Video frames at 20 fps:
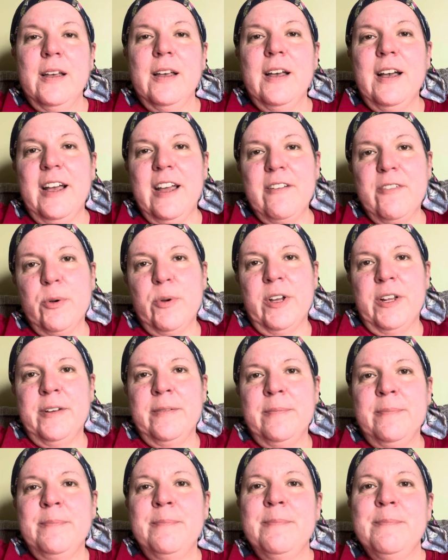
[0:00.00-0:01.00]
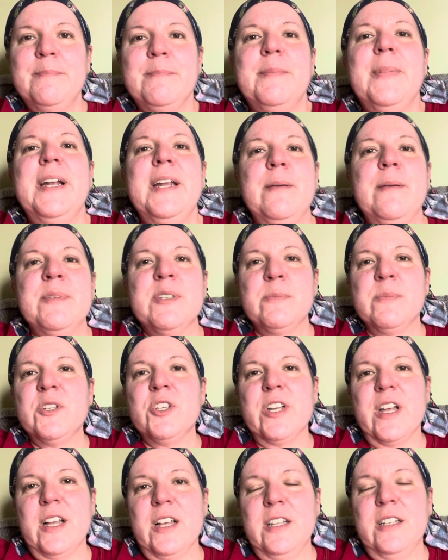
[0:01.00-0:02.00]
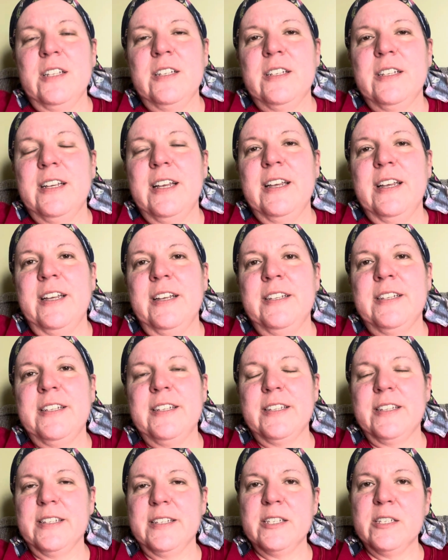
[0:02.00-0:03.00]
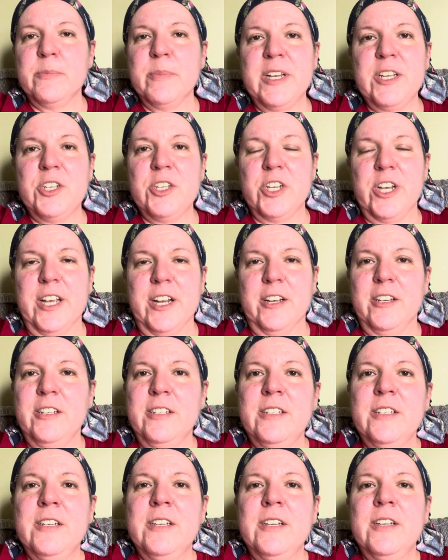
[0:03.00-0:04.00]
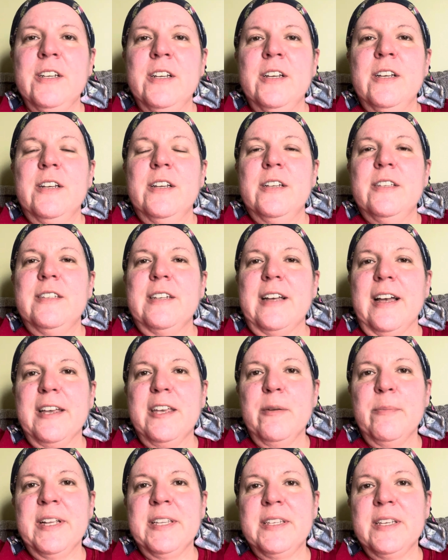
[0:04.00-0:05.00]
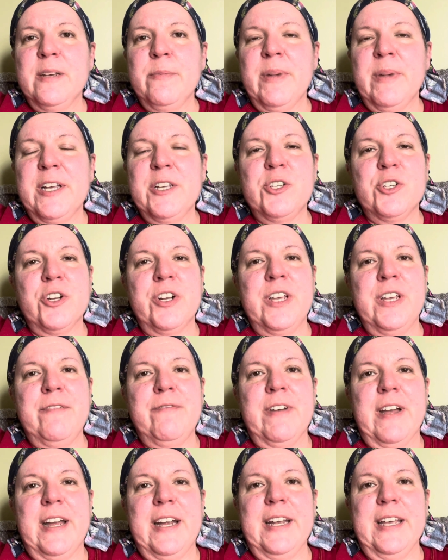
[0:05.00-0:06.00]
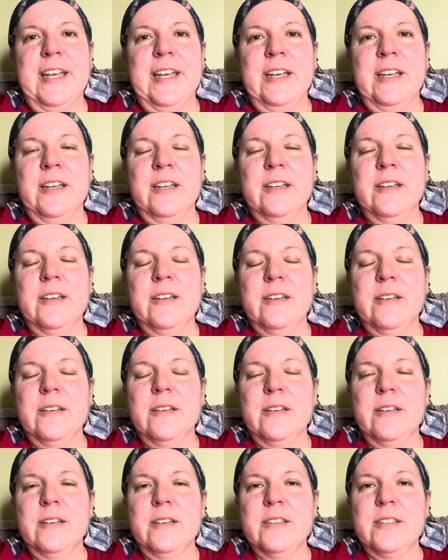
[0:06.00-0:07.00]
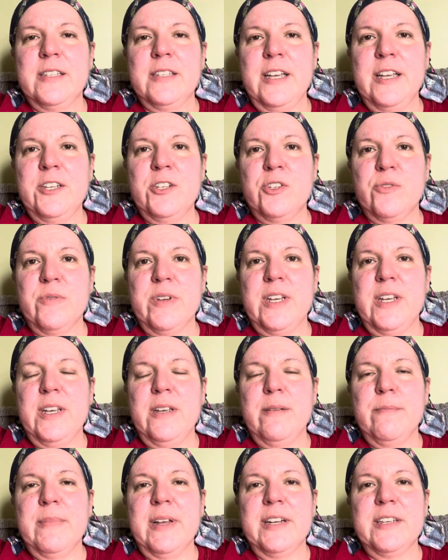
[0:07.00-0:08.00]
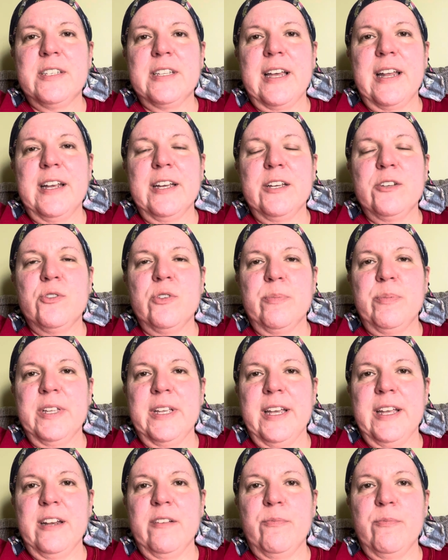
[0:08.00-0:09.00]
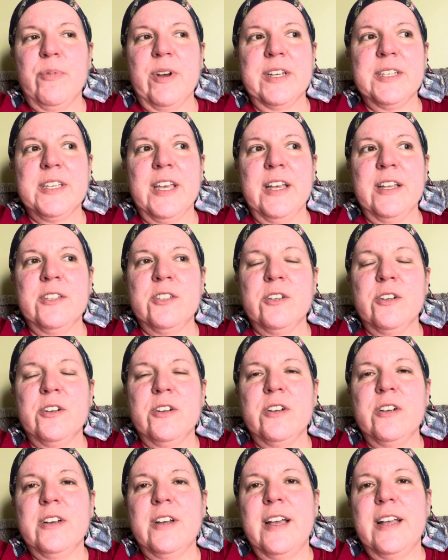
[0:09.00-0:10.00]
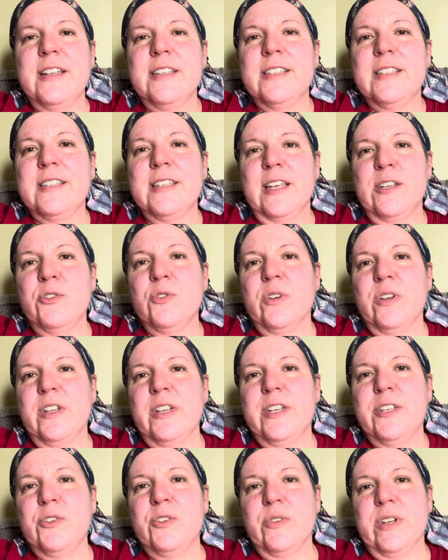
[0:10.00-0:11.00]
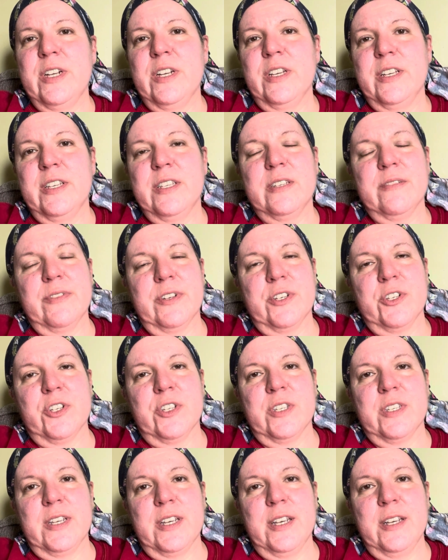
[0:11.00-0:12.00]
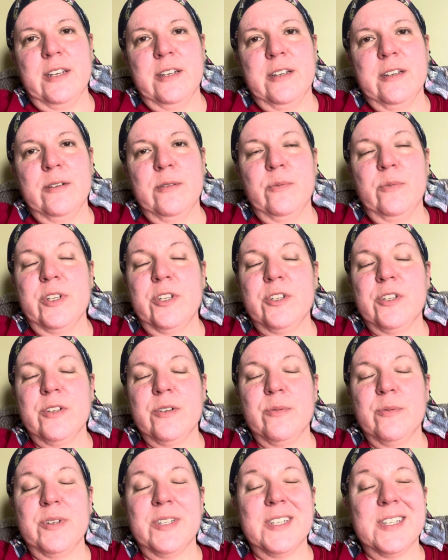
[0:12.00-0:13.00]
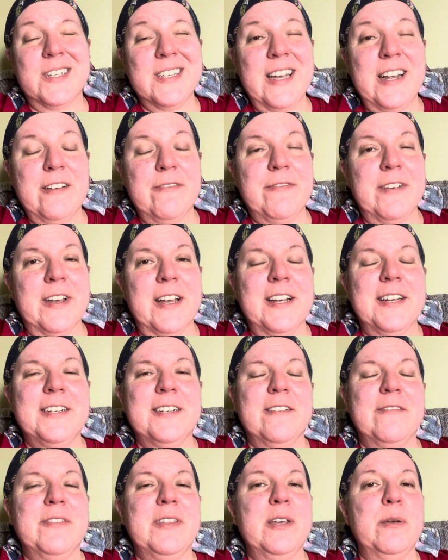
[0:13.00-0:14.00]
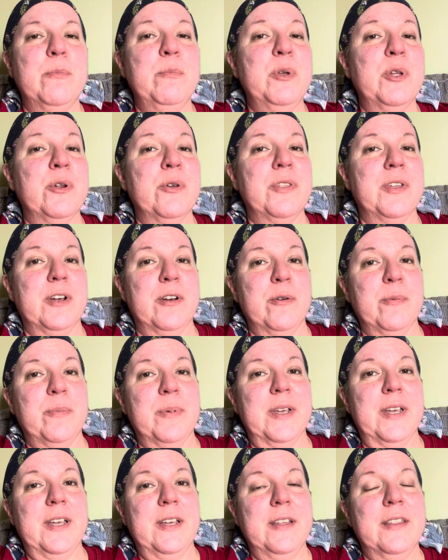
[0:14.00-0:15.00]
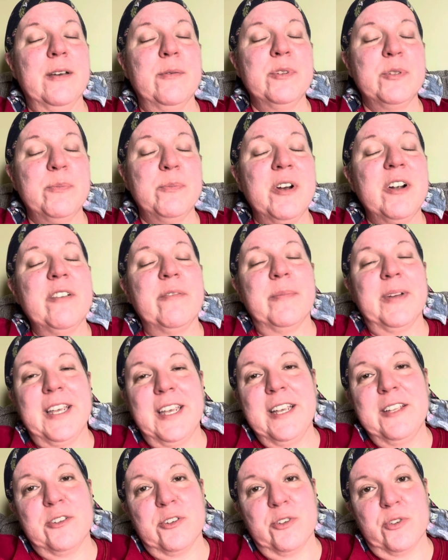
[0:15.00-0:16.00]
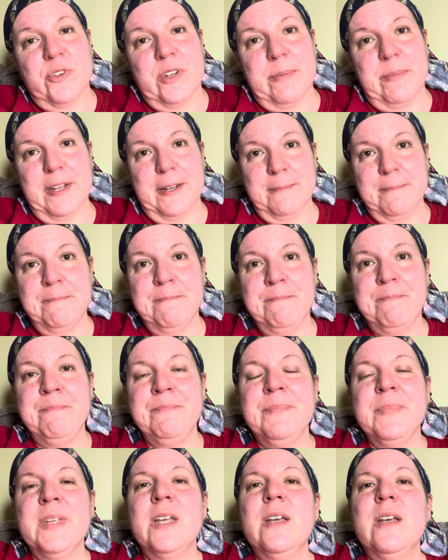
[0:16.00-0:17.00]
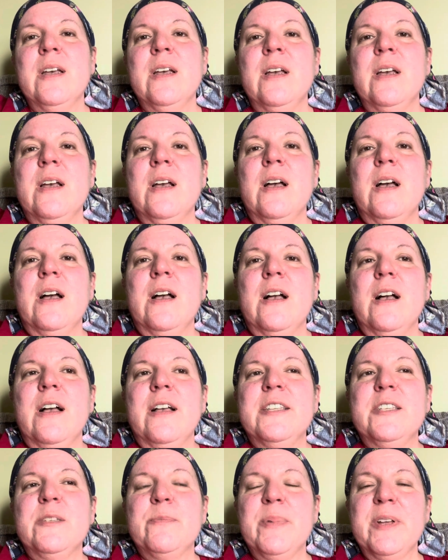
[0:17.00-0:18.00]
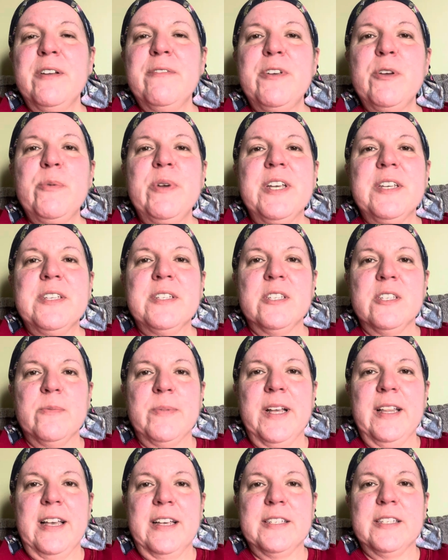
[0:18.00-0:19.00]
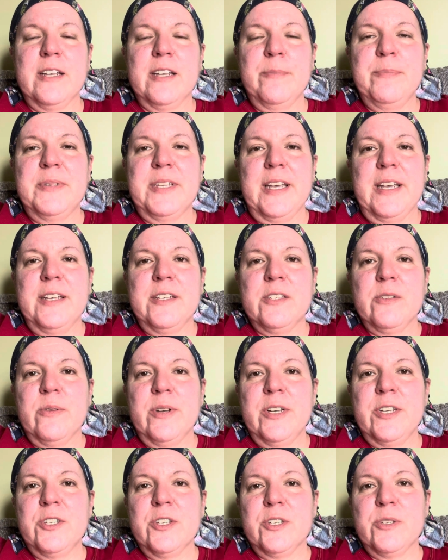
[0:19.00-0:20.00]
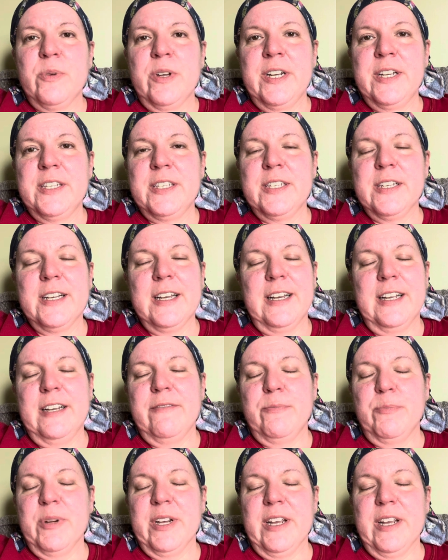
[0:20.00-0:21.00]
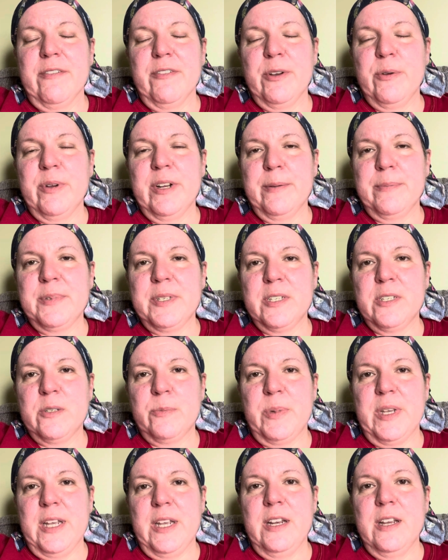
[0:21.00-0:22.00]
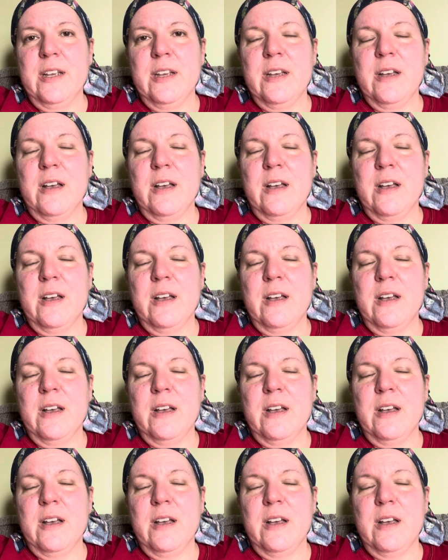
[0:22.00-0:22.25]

Hi everyone, my name is Michelle and this is my channel documenting my journey fighting stage 3 metastatic triple negative breast cancer and central adrenal insufficiency, which was a side effect of the immunotherapy that was part of my cancer treatment. It's been a few weeks since my last update, so I just wanted to kind of bring everyone up to speed.